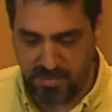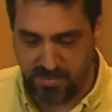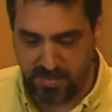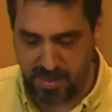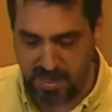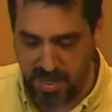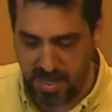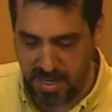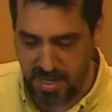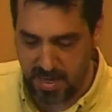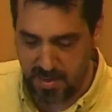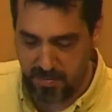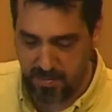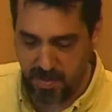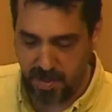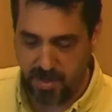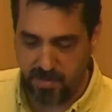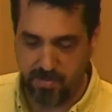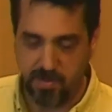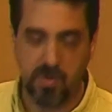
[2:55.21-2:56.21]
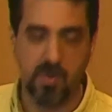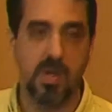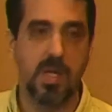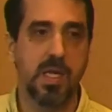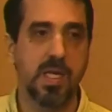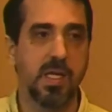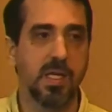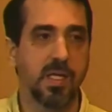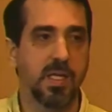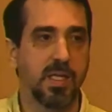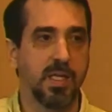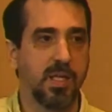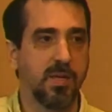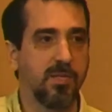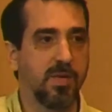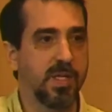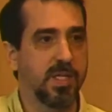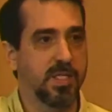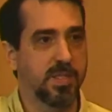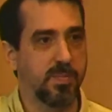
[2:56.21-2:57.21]
the aim of creating
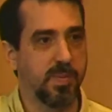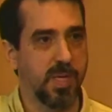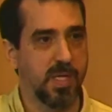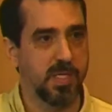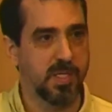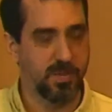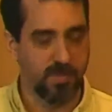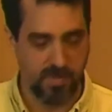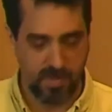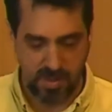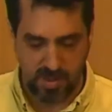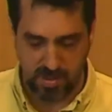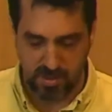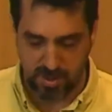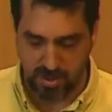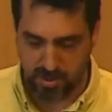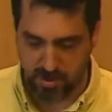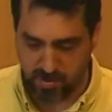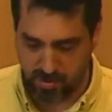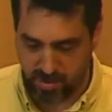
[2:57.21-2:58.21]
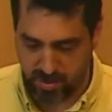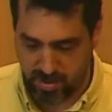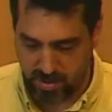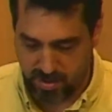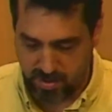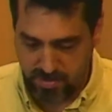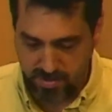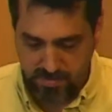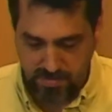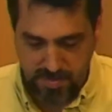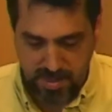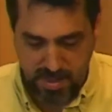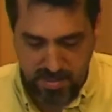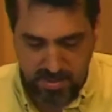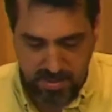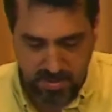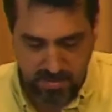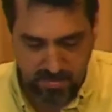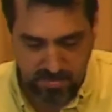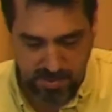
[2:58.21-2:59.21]
living space for their so-called
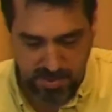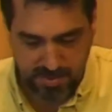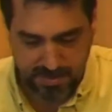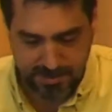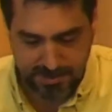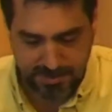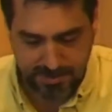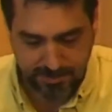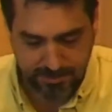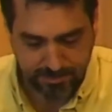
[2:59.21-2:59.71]
master race.